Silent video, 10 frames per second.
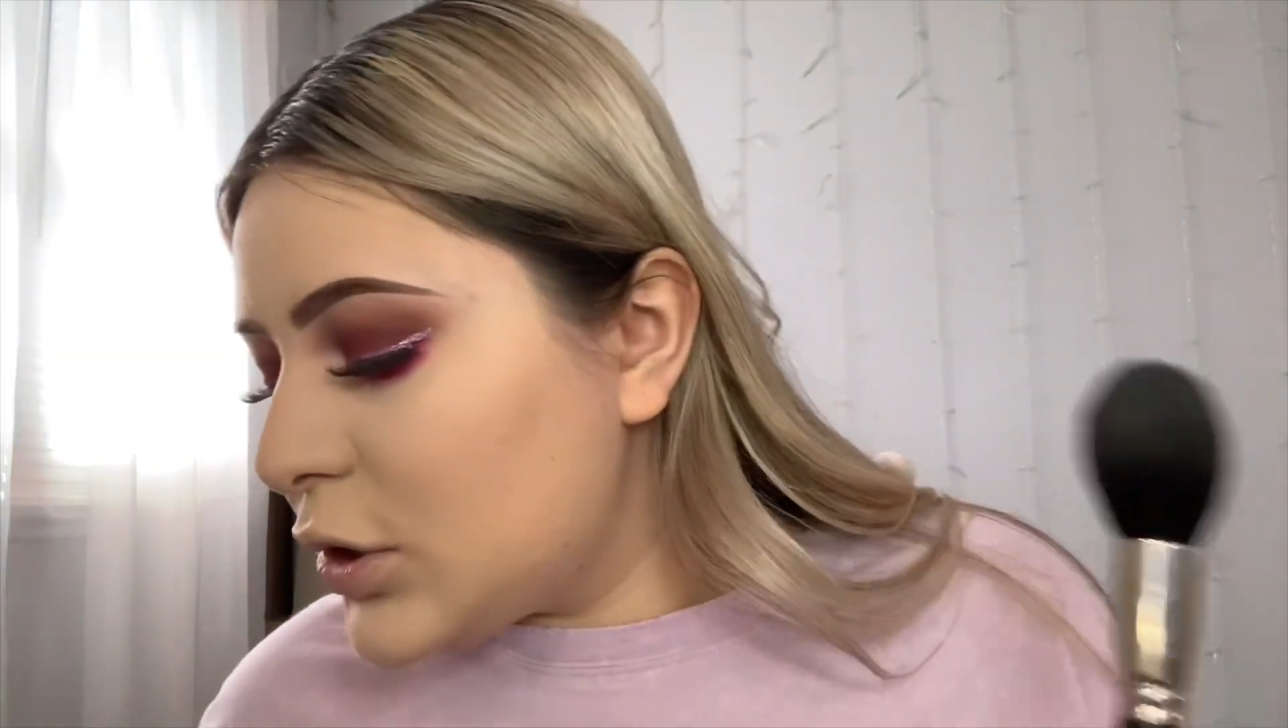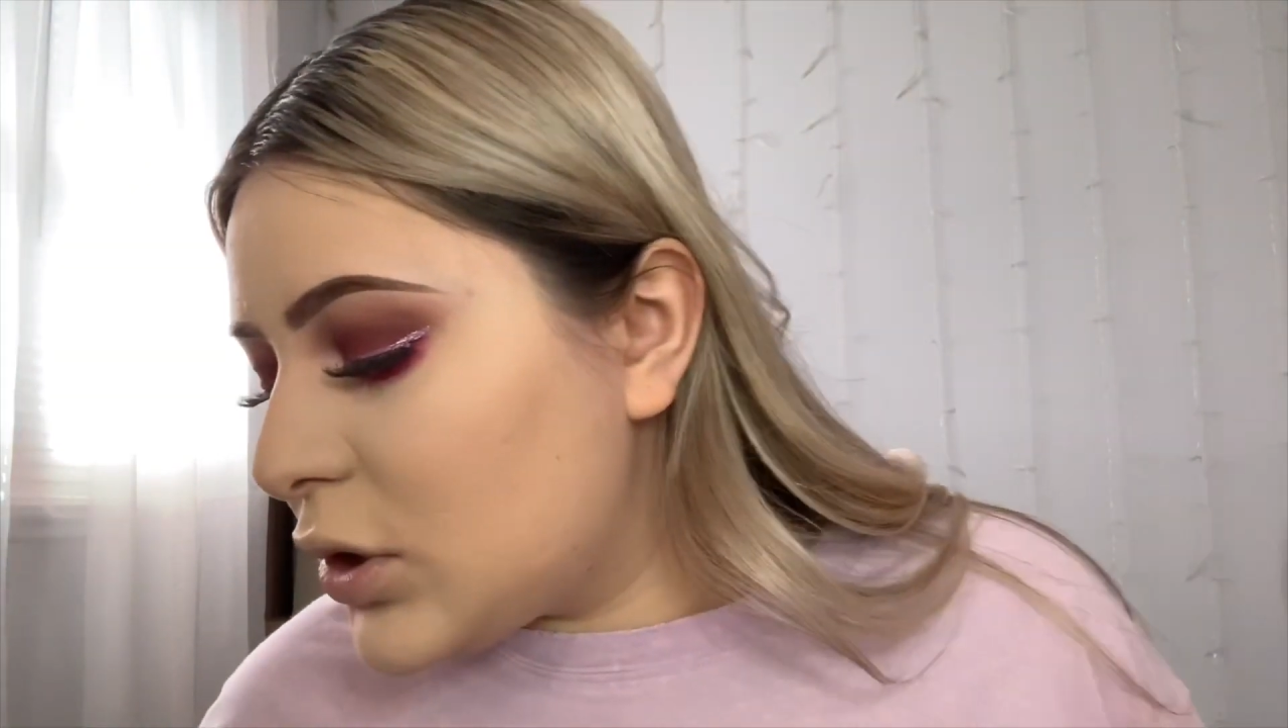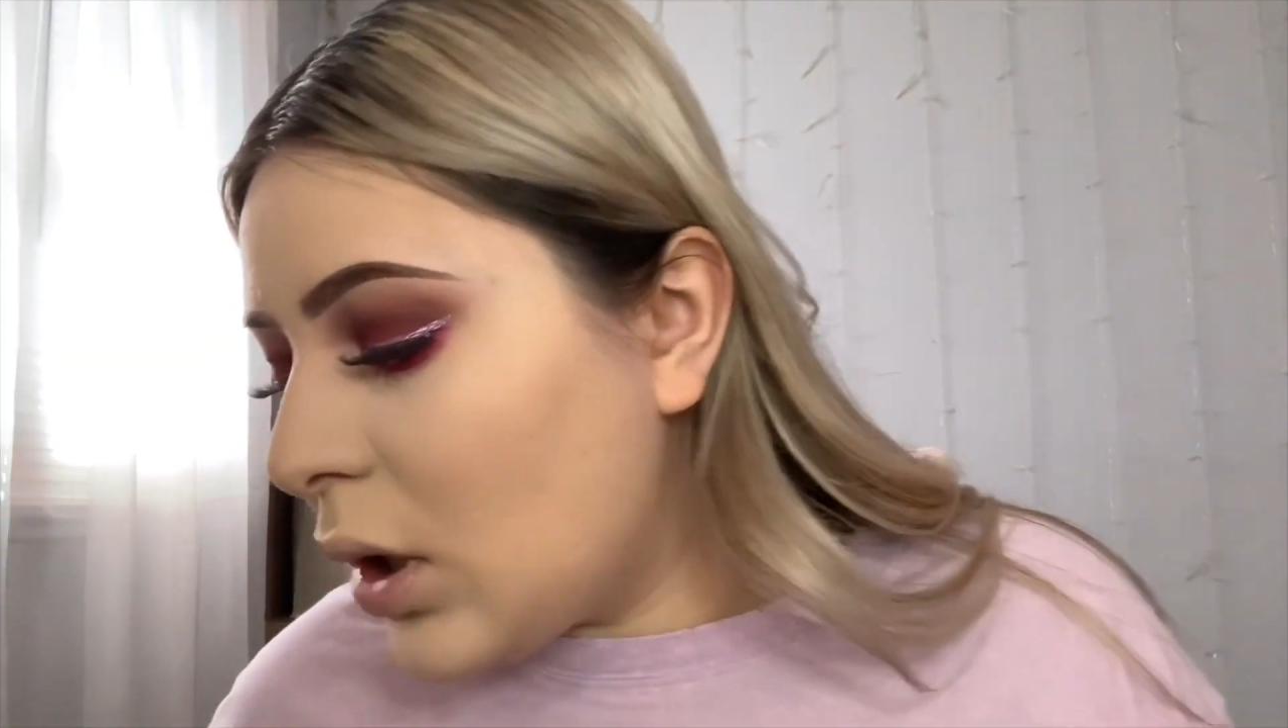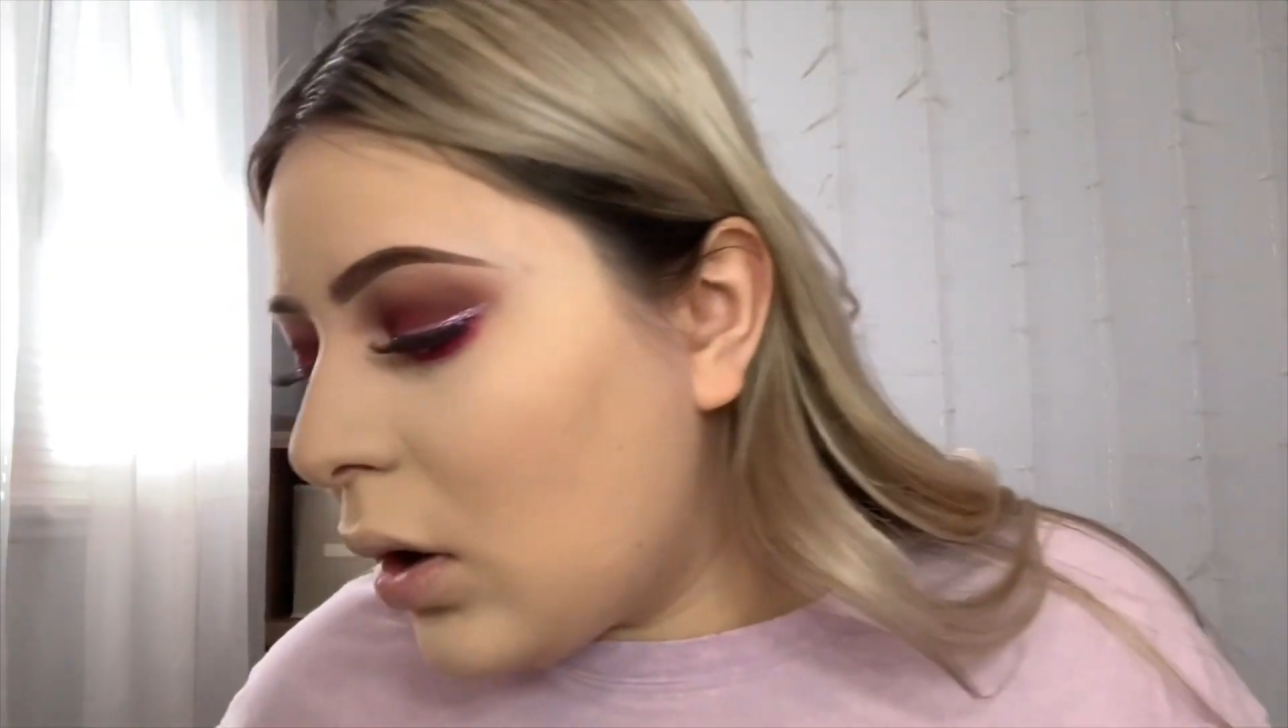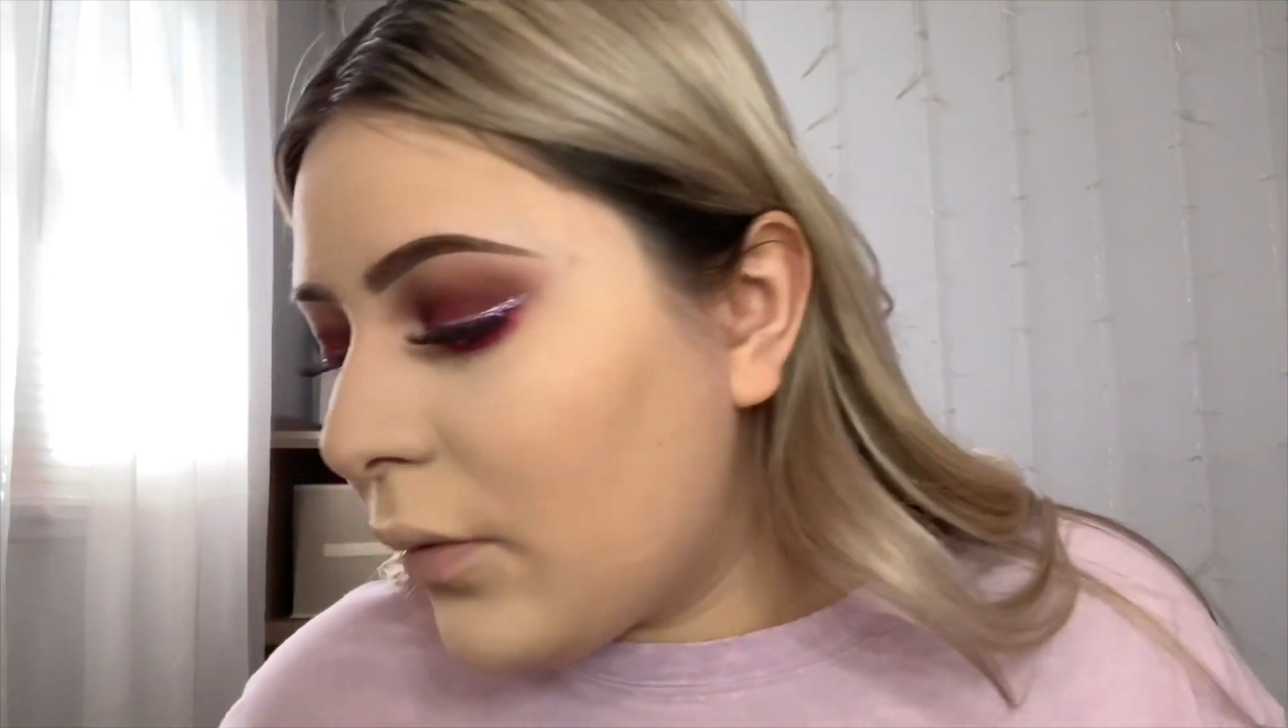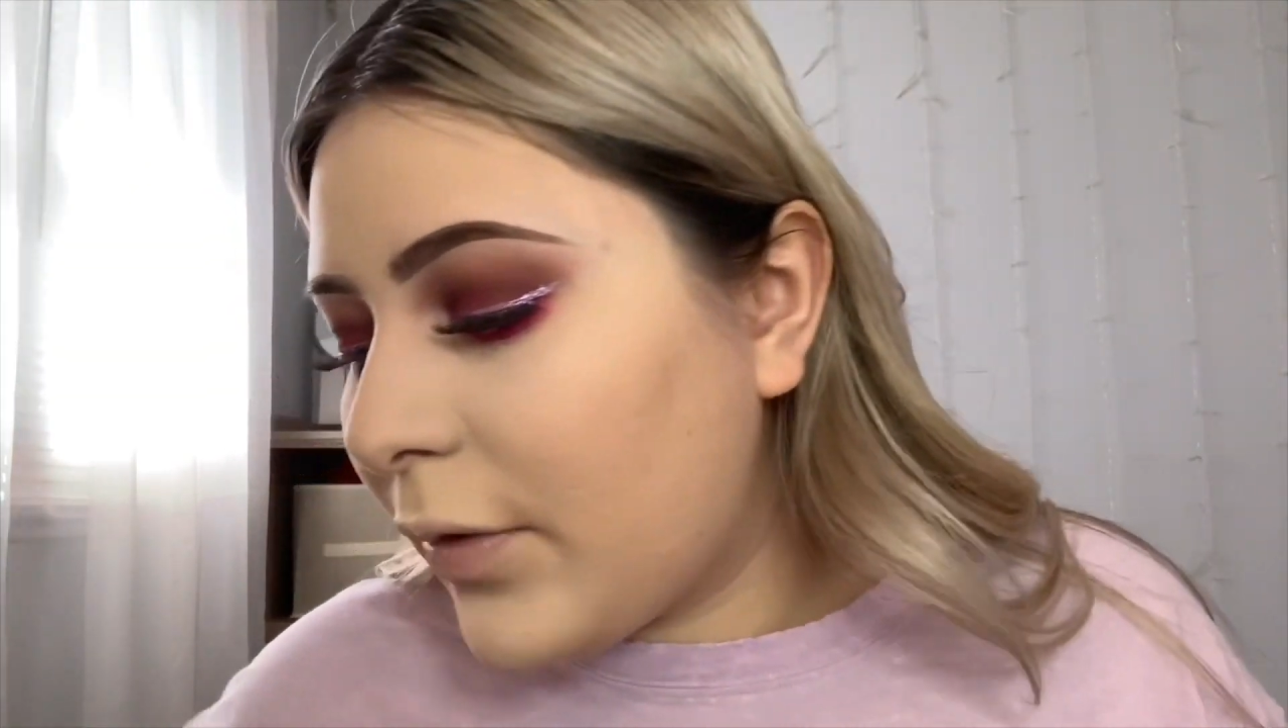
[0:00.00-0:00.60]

So